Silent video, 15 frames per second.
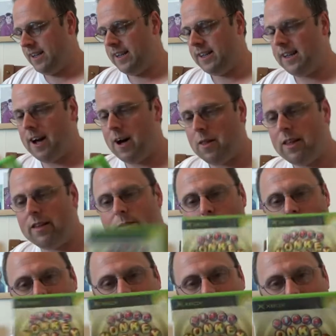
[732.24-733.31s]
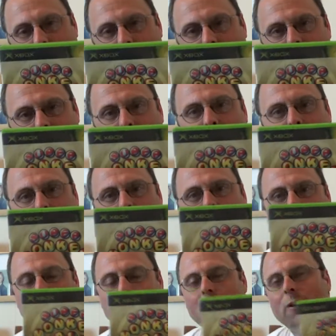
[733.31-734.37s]
Now this one, Super
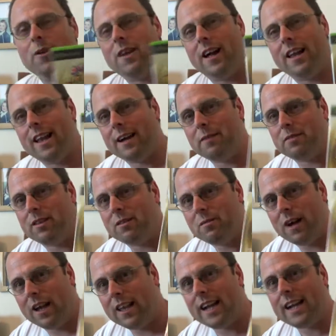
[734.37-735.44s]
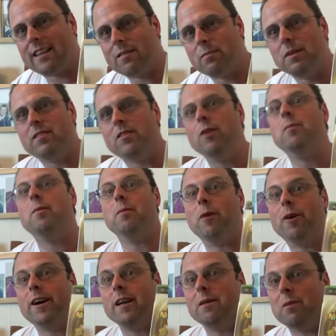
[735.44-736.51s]
Monkey Ball. I like me Super
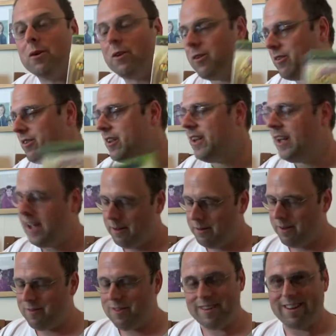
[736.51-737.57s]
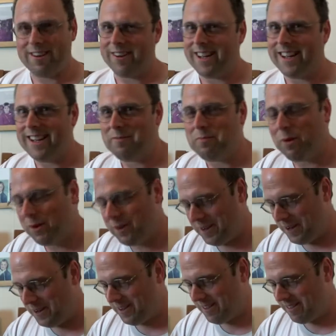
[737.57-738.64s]
Monkey Balls. Not very good at it, but
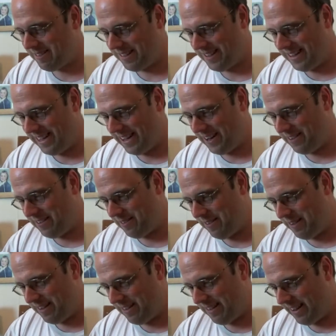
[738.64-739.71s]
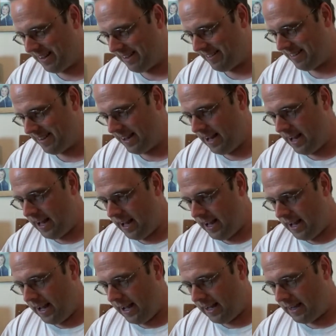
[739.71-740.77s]
it's very challenging.
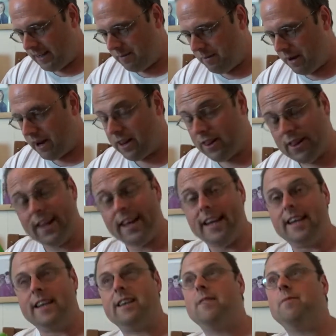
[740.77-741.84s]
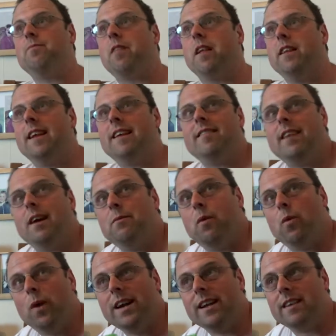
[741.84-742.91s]
I think last time I
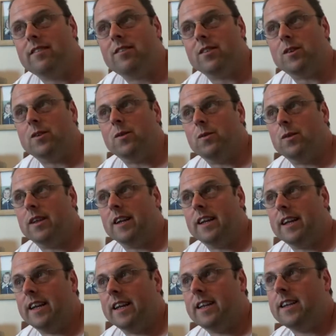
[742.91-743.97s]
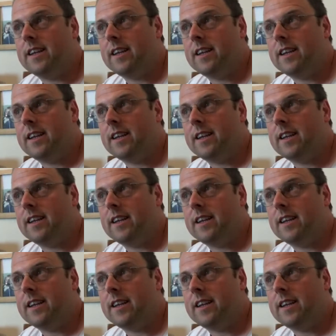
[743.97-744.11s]
went to the